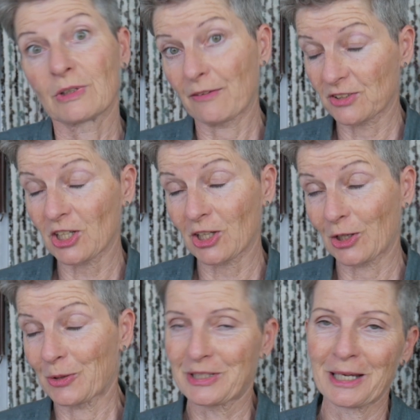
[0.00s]
have
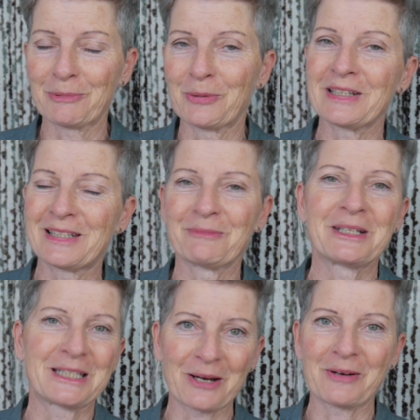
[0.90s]
cyclones, but
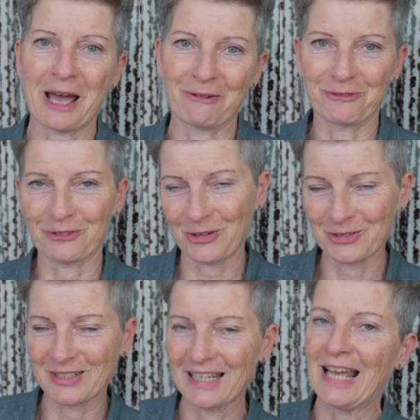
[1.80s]
we don't have
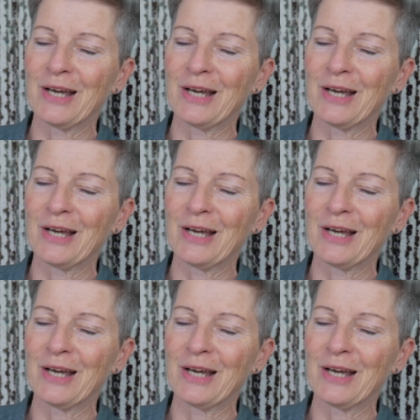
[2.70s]
frost,